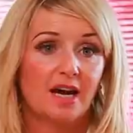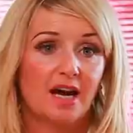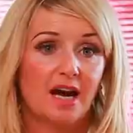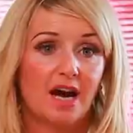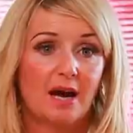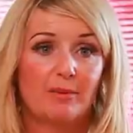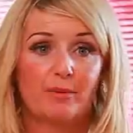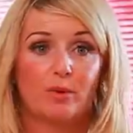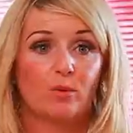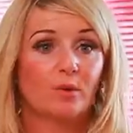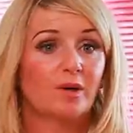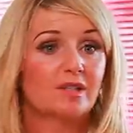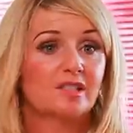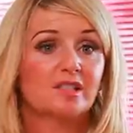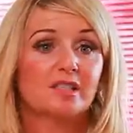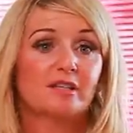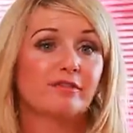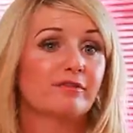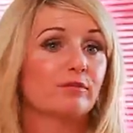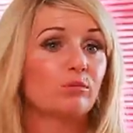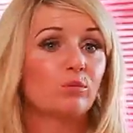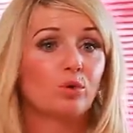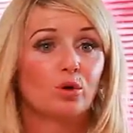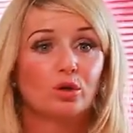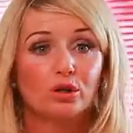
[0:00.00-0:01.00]
Abby wasn't
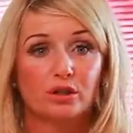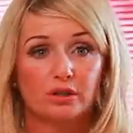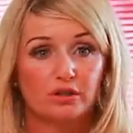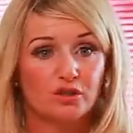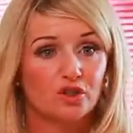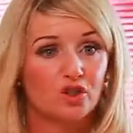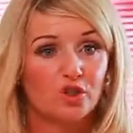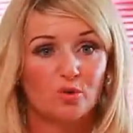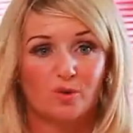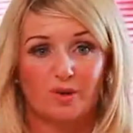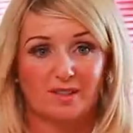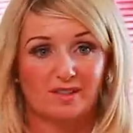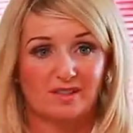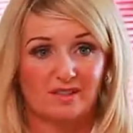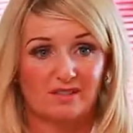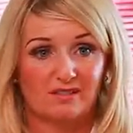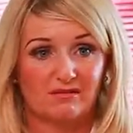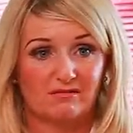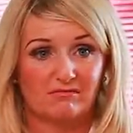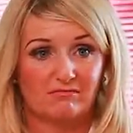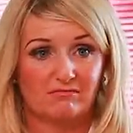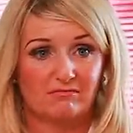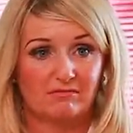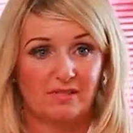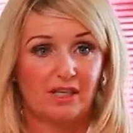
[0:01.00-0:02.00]
even walking, she was
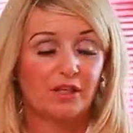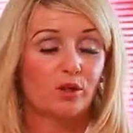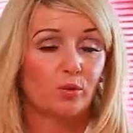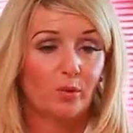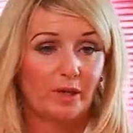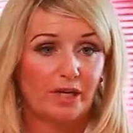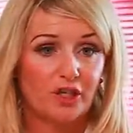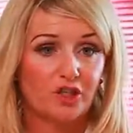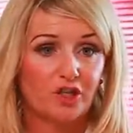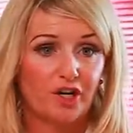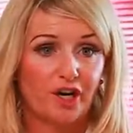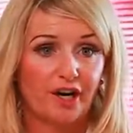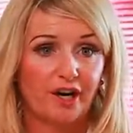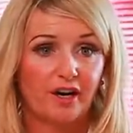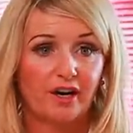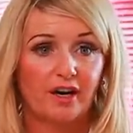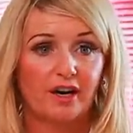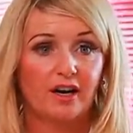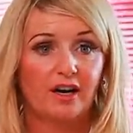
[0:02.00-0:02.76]
in a wheelchair.